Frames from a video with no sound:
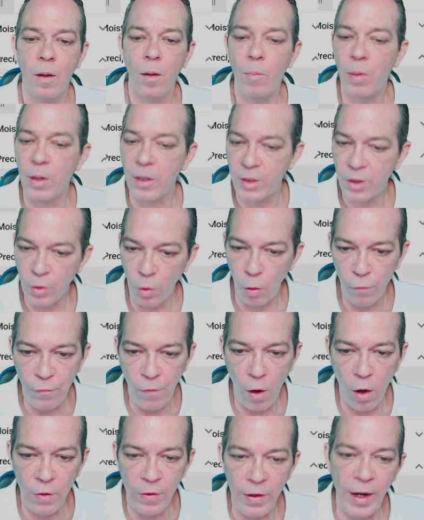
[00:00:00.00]
But so
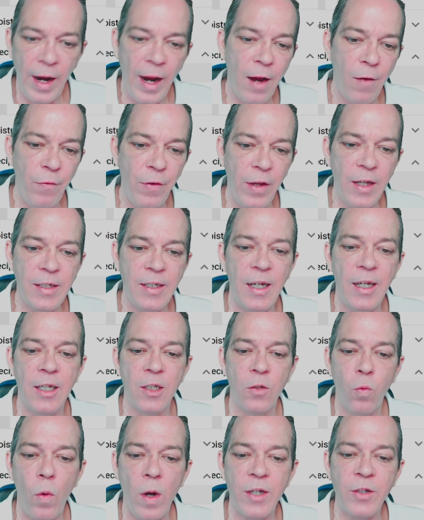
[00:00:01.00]
far the heaviest
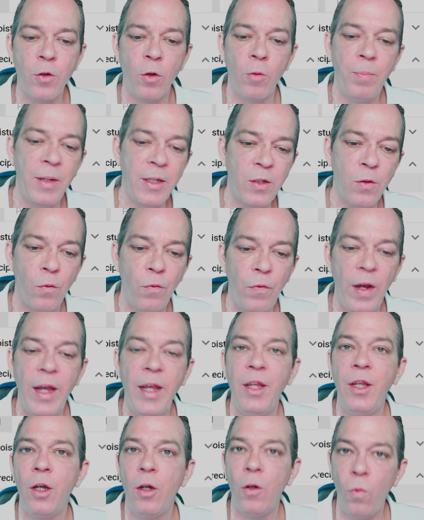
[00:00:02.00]
is western
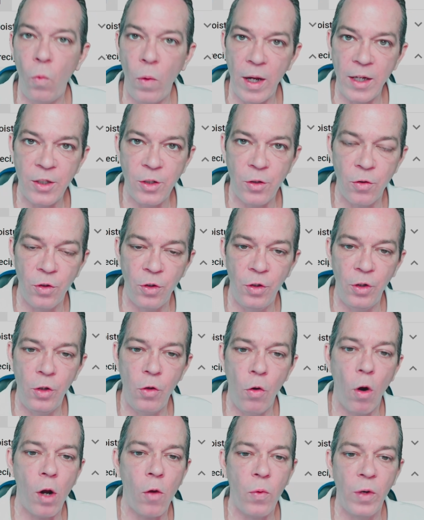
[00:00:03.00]
Pennsylvania, western New
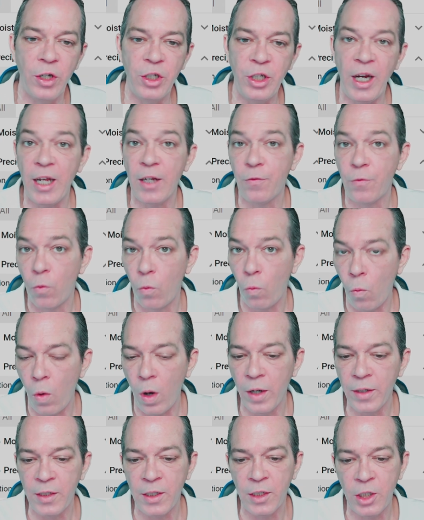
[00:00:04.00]
York, with a chance for
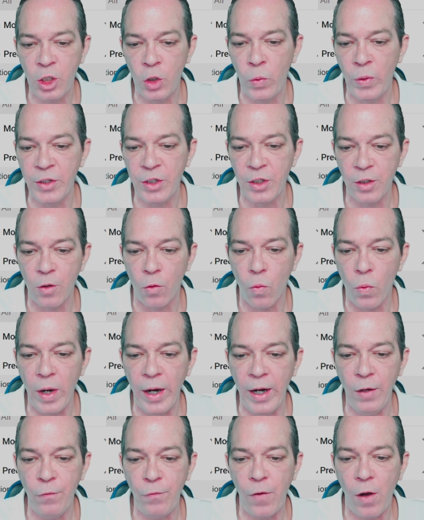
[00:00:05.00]
1 to 2 inches of
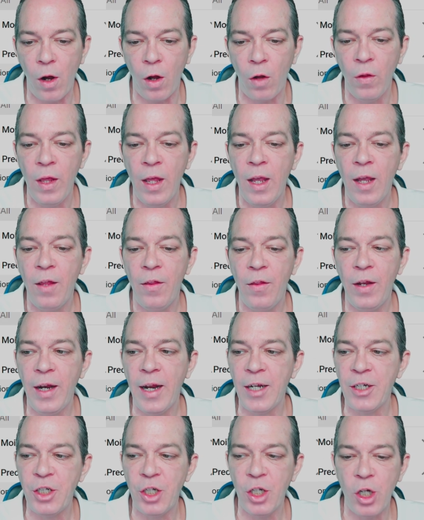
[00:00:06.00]
rainfall. Then
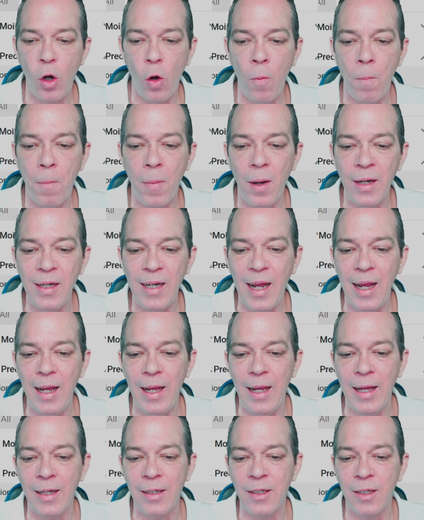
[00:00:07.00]
as you go
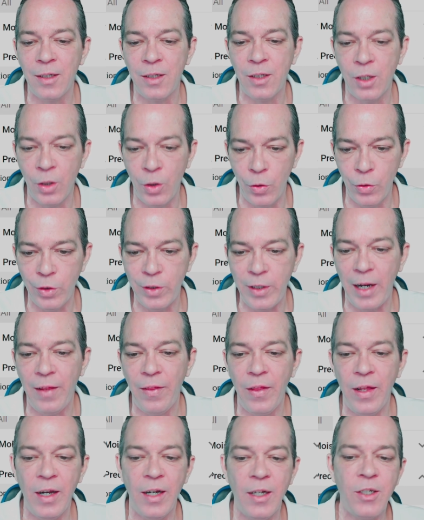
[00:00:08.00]
Monday into Tuesday,
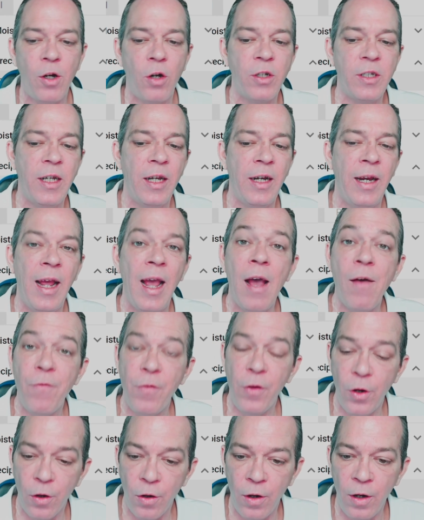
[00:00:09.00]
then it starts getting
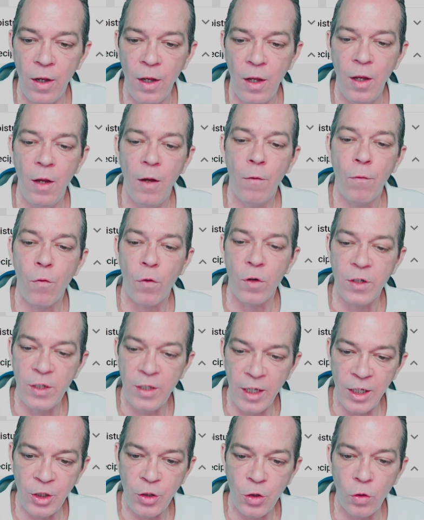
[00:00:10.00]
heavier for
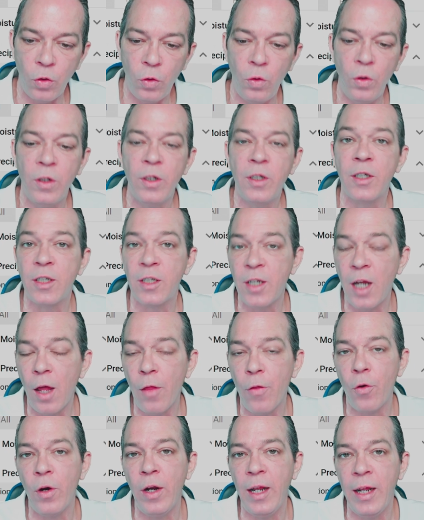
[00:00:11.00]
central to
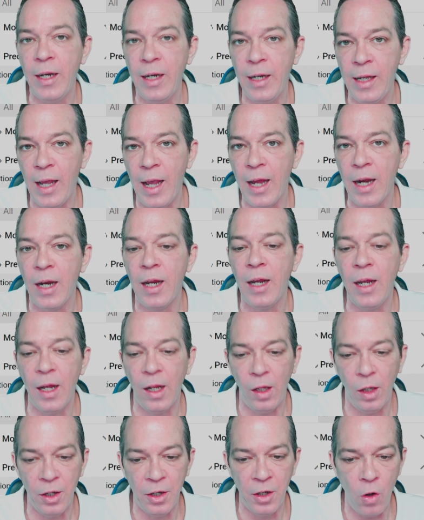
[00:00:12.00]
southern Indiana,
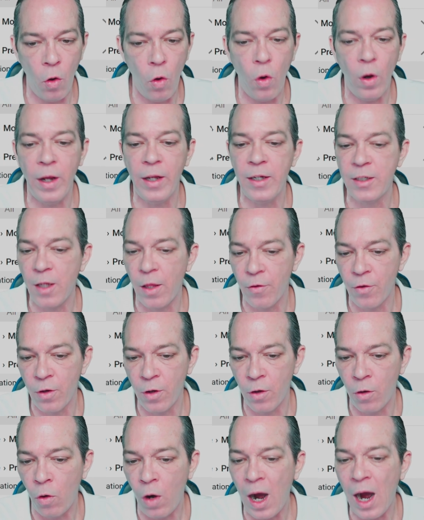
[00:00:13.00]
Illinois, southern
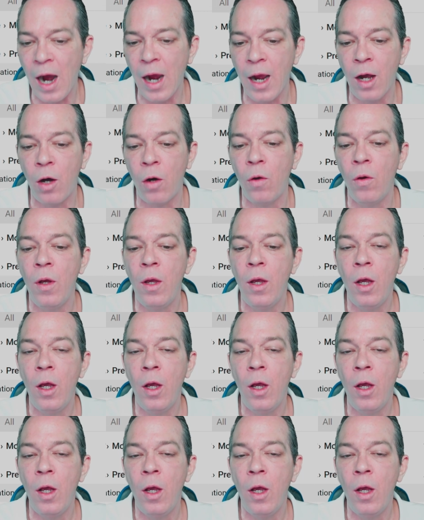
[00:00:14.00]
Ohio,